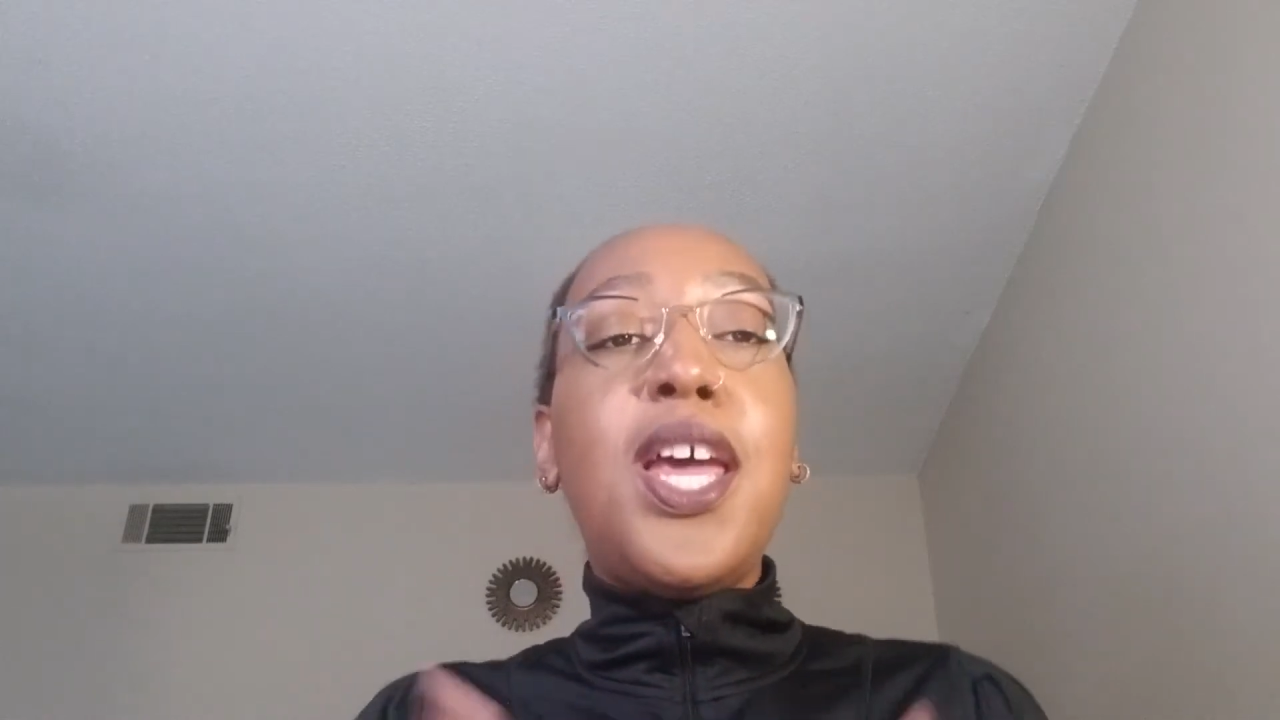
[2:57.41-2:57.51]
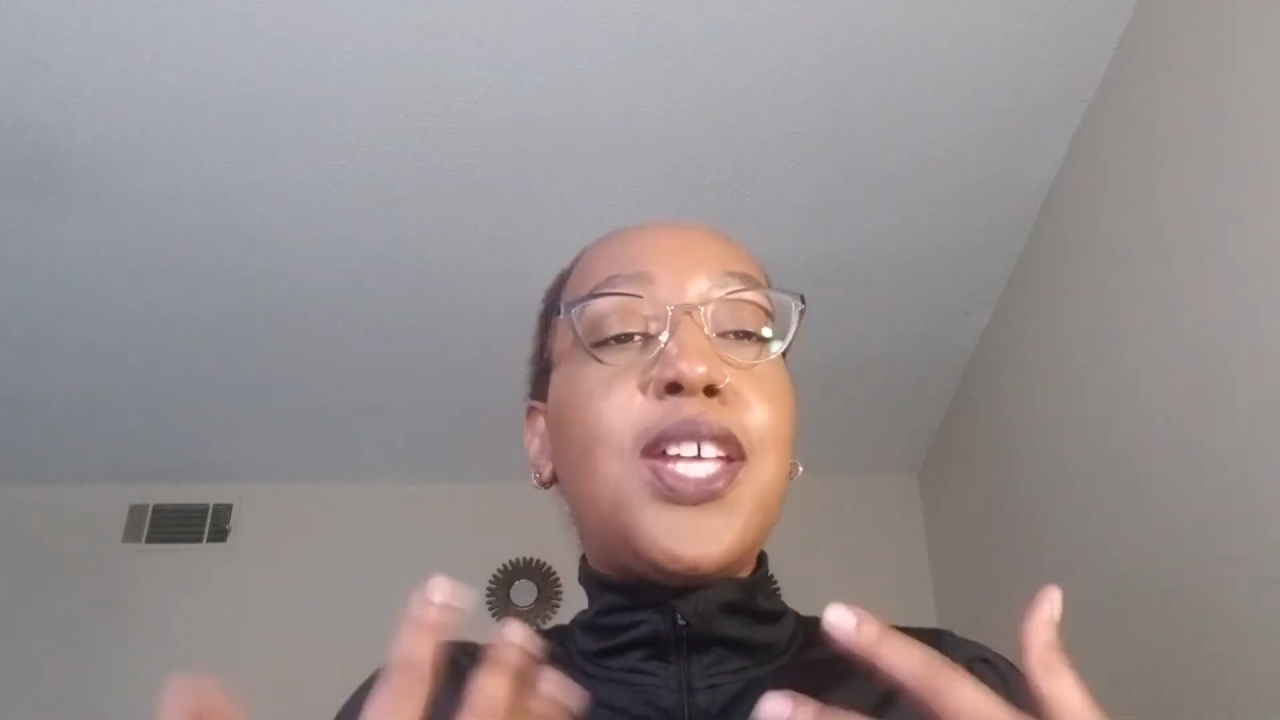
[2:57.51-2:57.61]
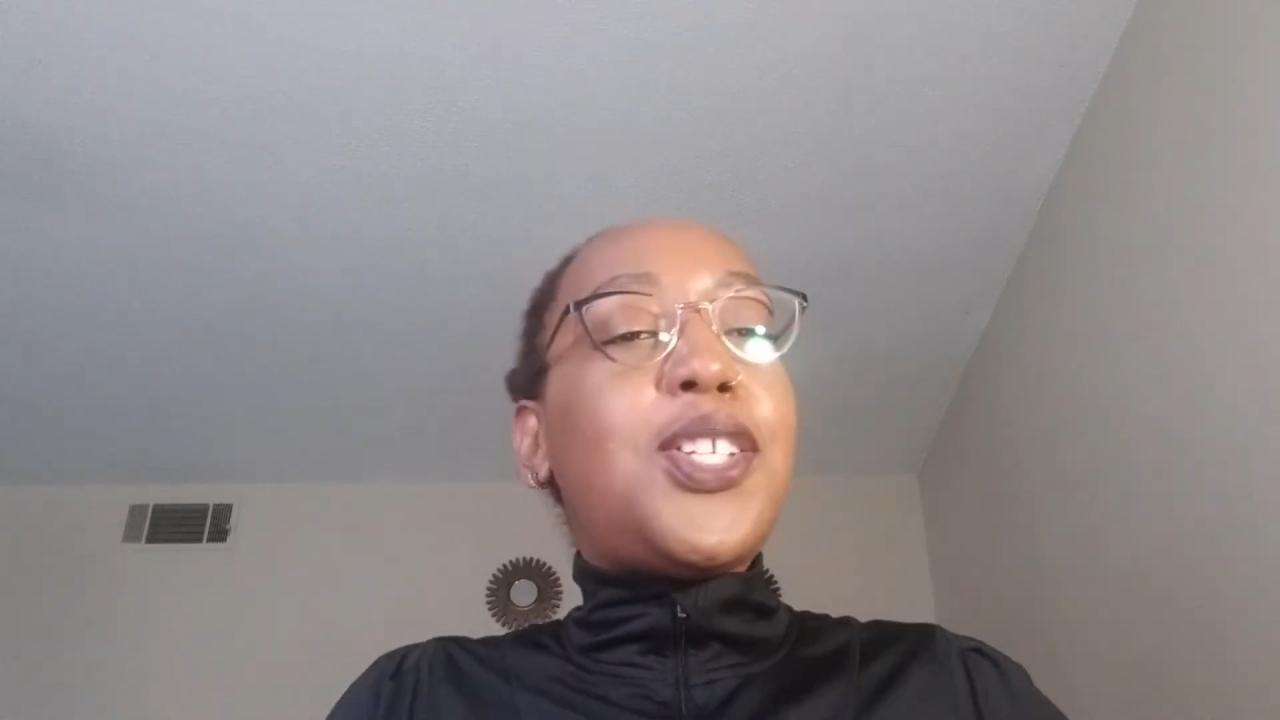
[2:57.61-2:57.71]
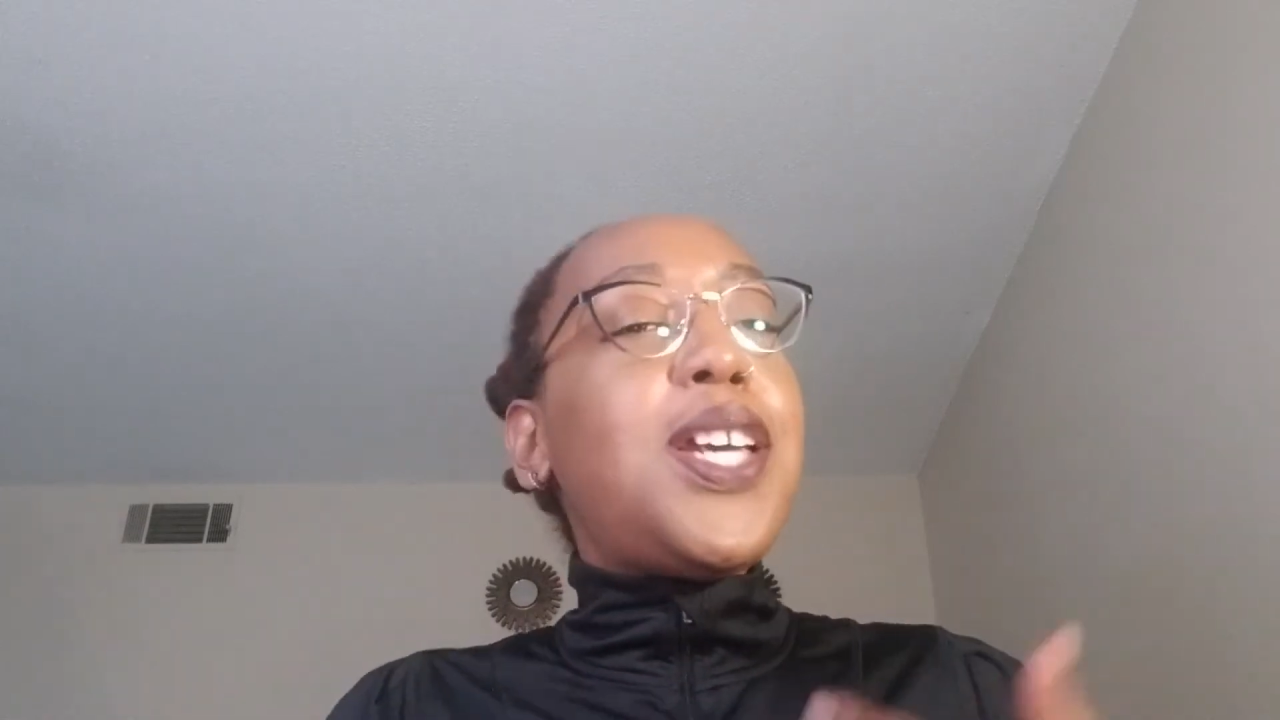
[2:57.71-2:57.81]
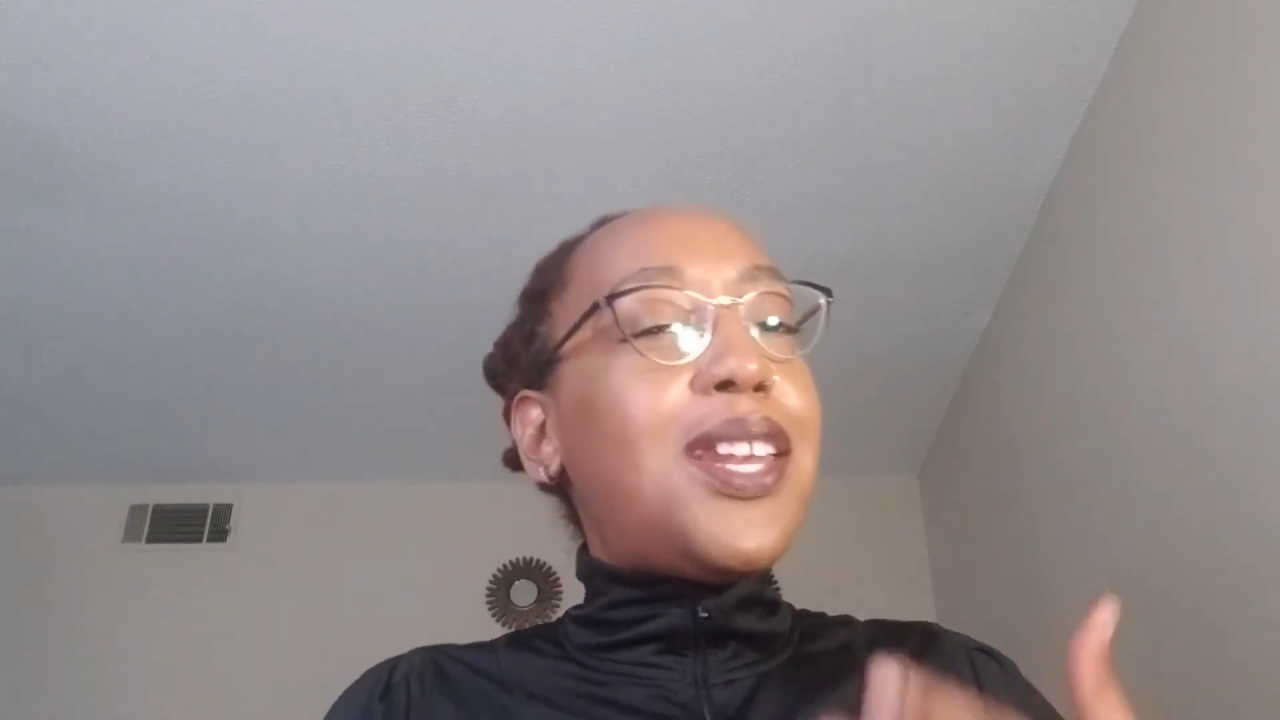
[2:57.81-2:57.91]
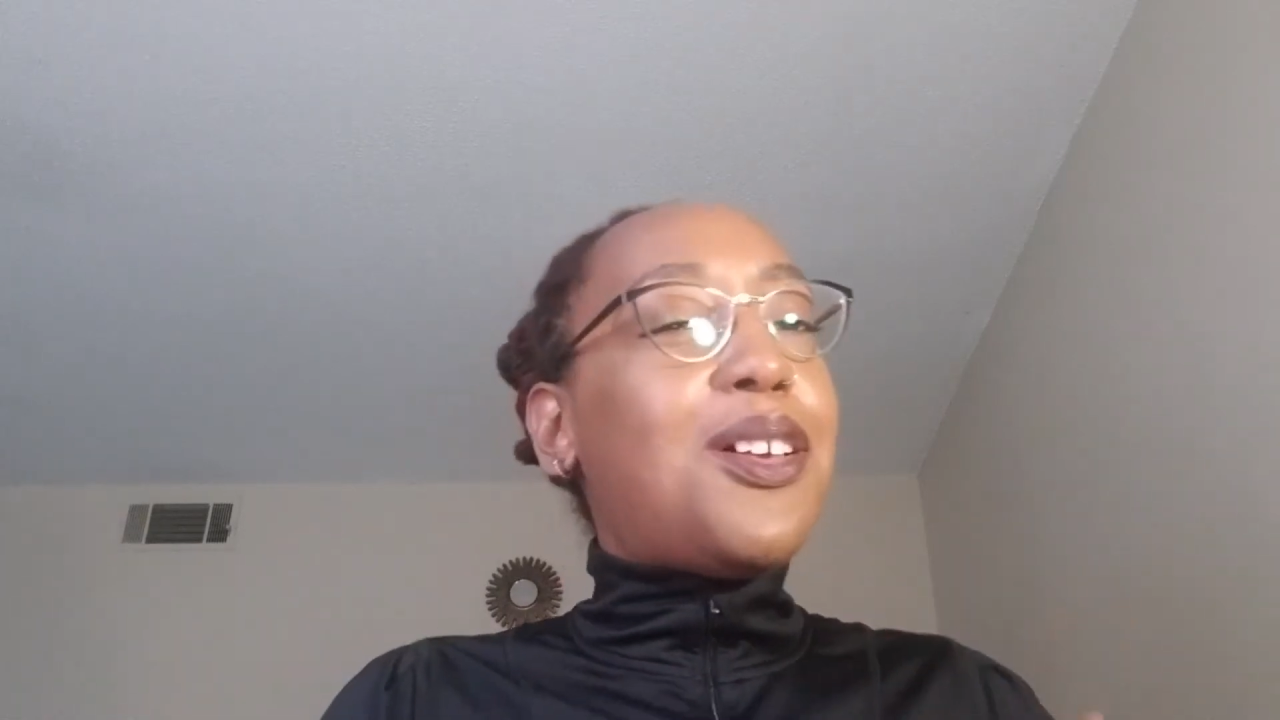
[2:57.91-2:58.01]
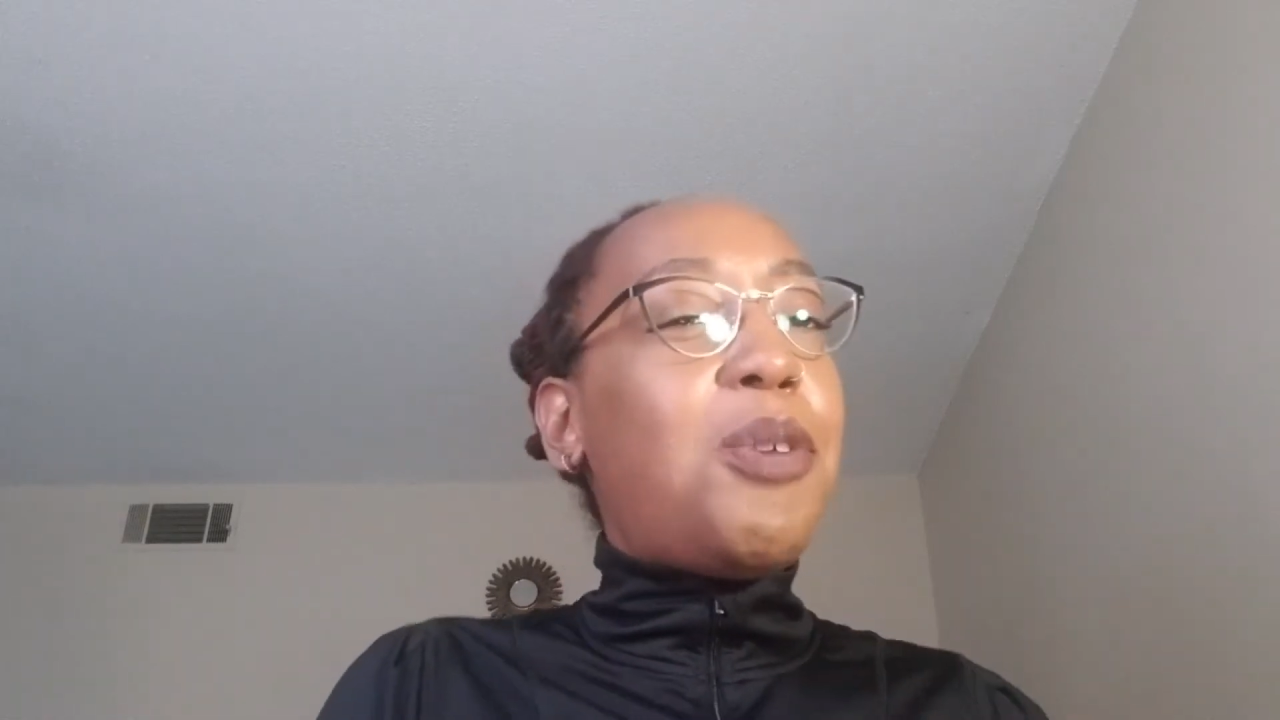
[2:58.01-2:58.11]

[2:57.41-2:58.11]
So you got to go